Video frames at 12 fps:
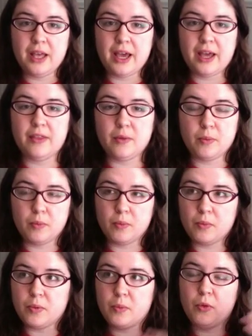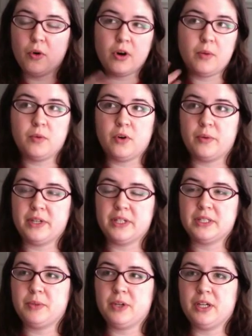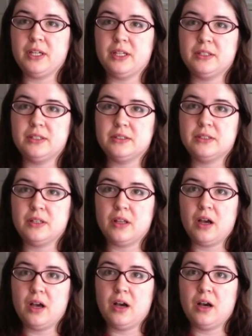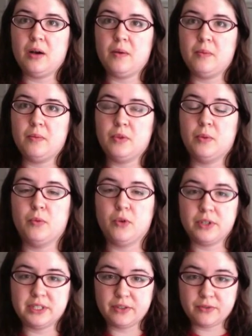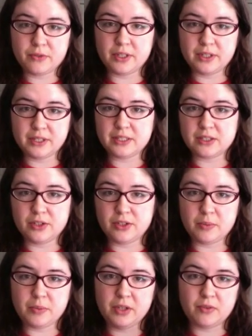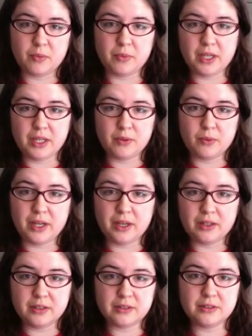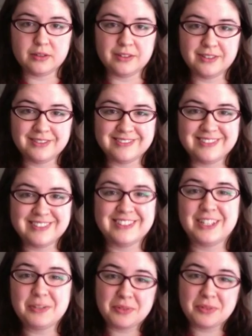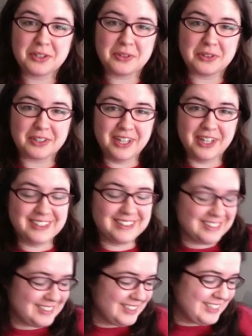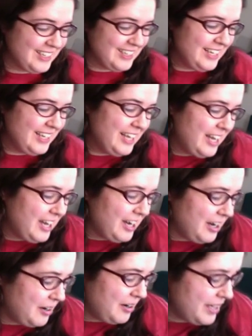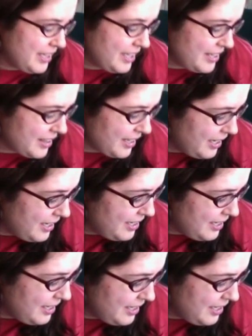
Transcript: and the more and more we experience, the more different that's going to be from anyone else. So that's pretty cool. I like that.